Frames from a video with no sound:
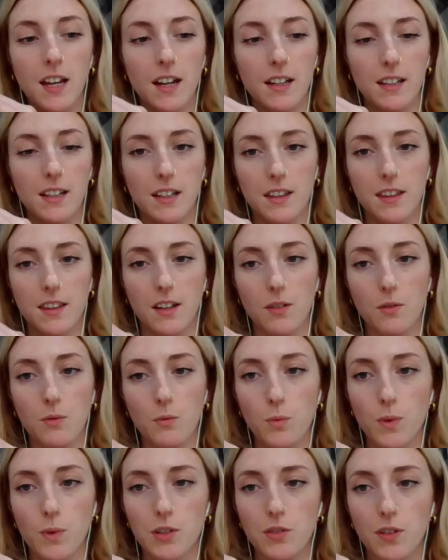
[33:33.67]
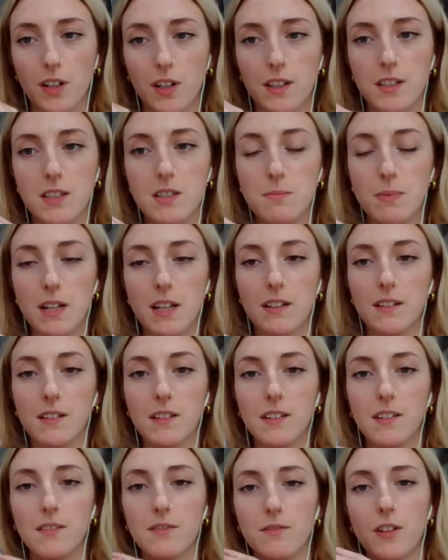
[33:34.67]
And I think we're trying to be
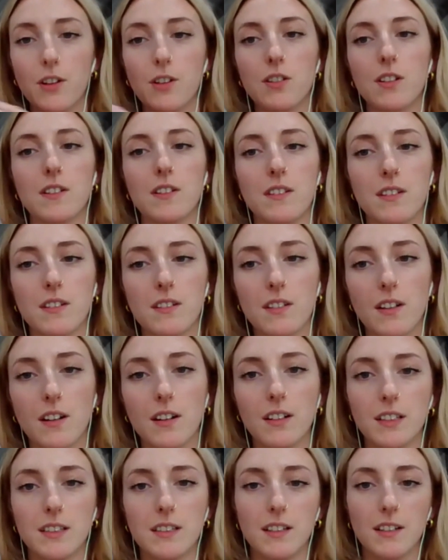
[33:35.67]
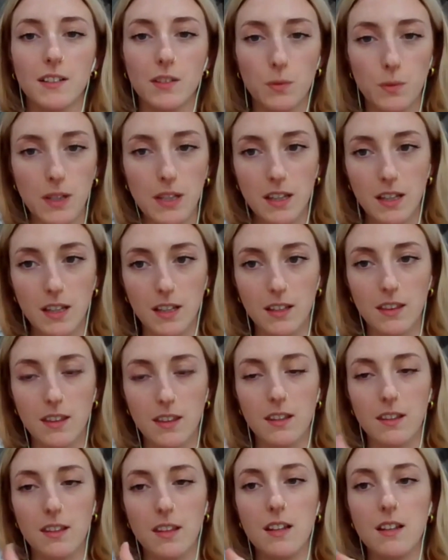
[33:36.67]
as focused and targeted because we think
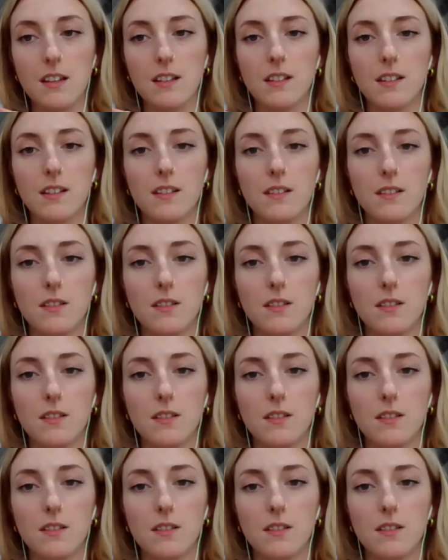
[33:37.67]
that these